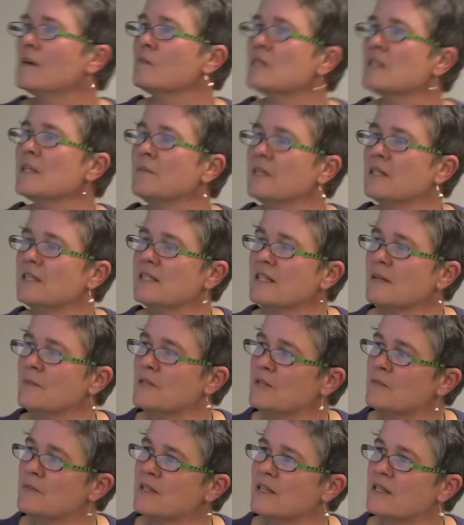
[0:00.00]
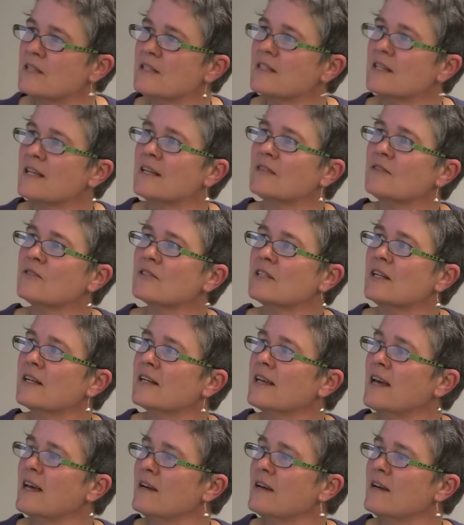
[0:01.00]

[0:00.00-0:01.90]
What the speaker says: Somebody said to me yesterday, it looks like